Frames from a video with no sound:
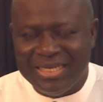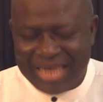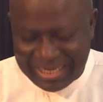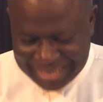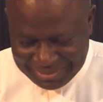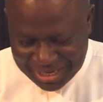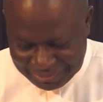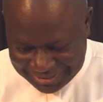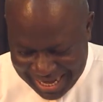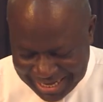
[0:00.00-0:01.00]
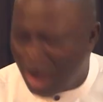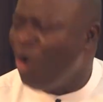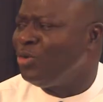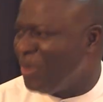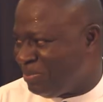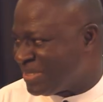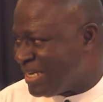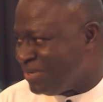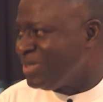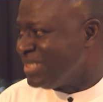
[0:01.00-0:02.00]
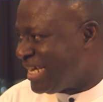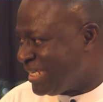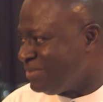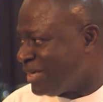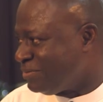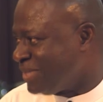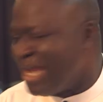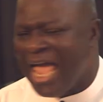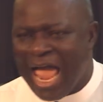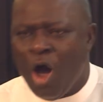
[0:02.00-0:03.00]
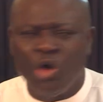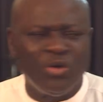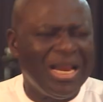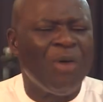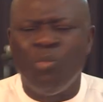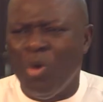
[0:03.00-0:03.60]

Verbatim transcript: Nine times out of ten, hundred percent, not nine times out of ten, hundred and